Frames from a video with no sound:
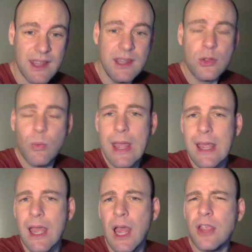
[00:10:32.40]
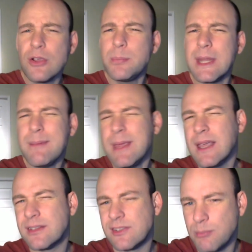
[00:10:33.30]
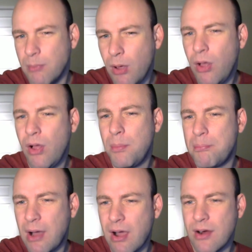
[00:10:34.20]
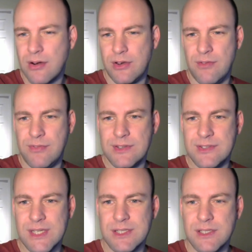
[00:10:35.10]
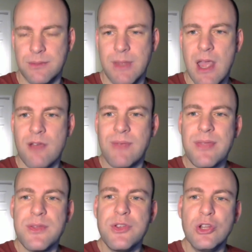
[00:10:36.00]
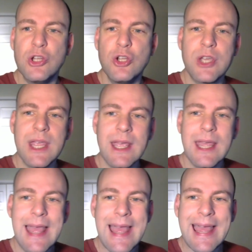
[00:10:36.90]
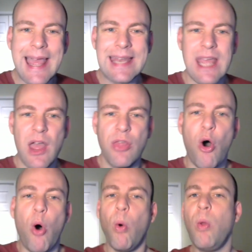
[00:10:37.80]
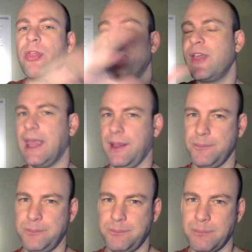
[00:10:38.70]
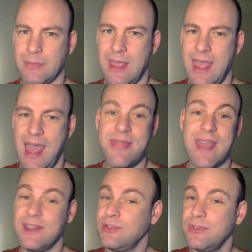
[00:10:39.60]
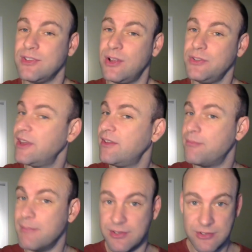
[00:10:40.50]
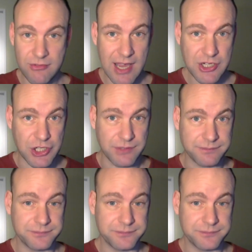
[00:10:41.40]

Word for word: Either way, you're blaming a small part of the system, rather than looking at the whole thing. And that's a result of misdirection.